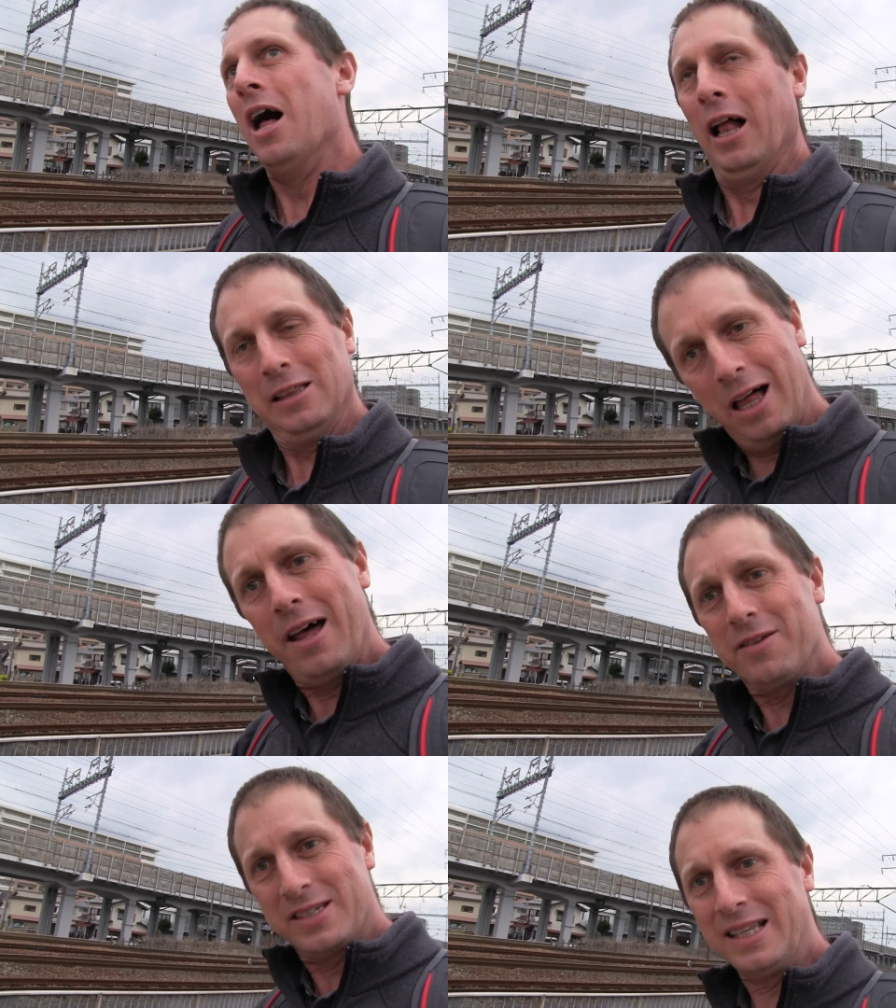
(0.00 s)
a
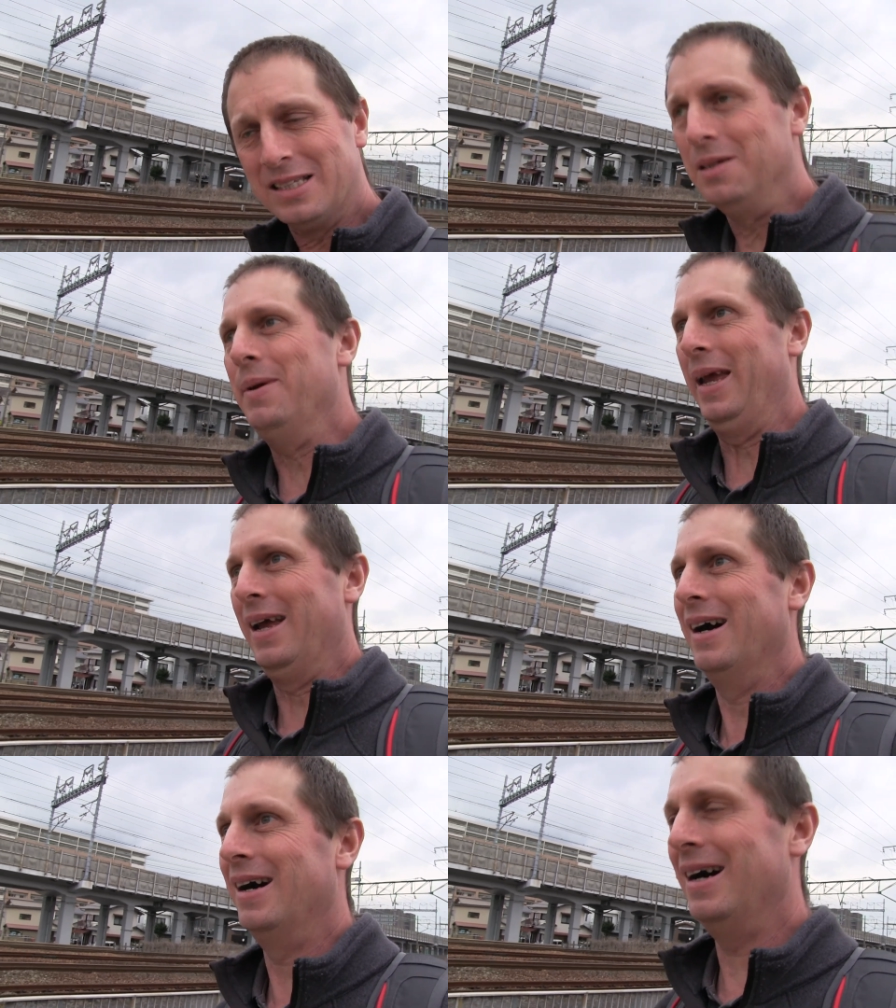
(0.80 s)
lot of sense to me.
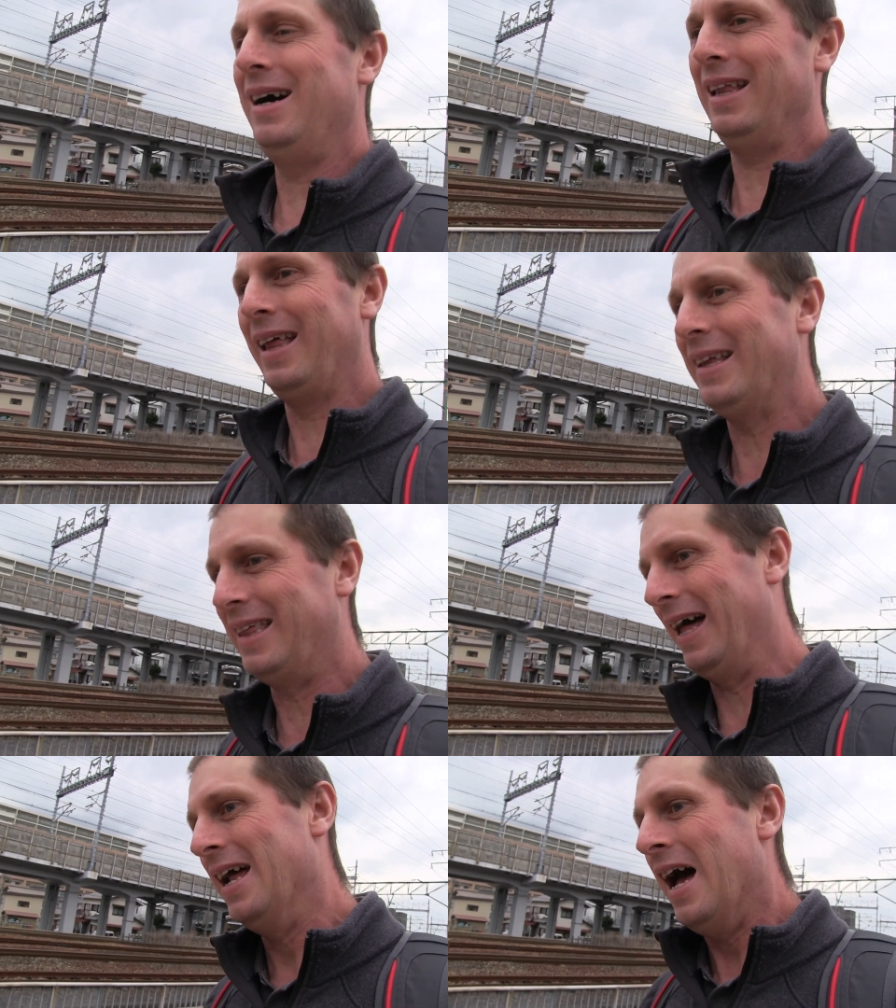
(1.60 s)
I like
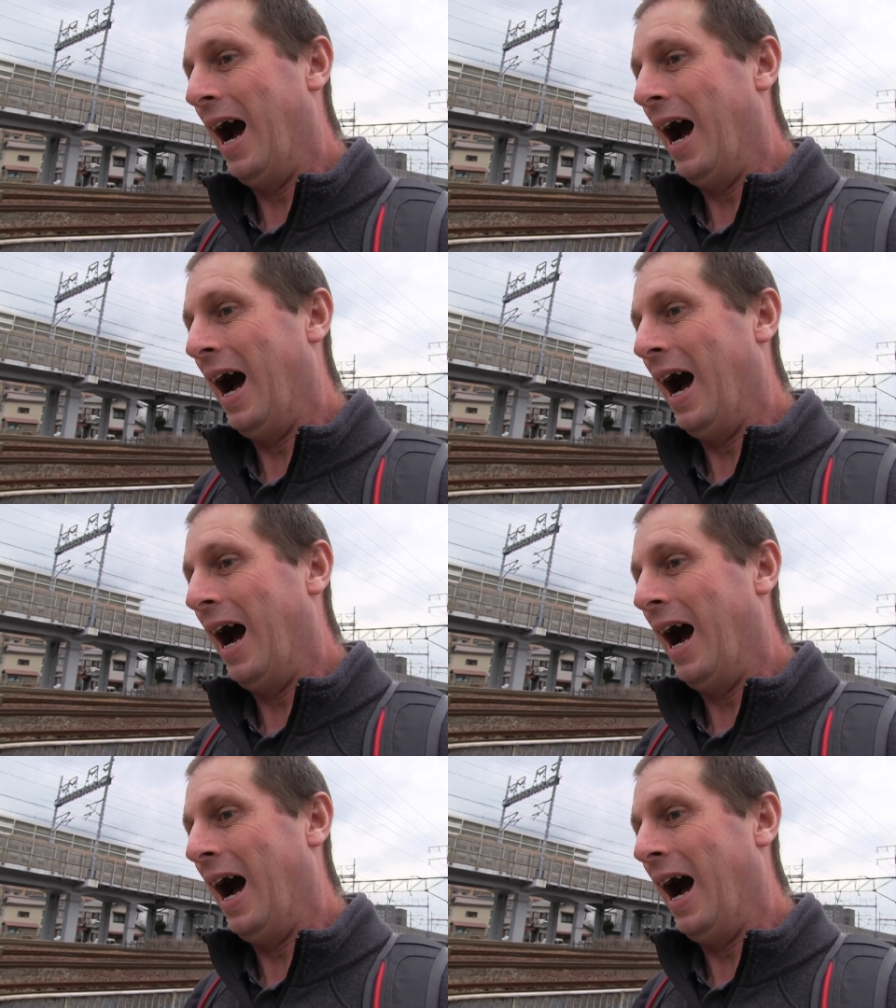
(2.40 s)
that.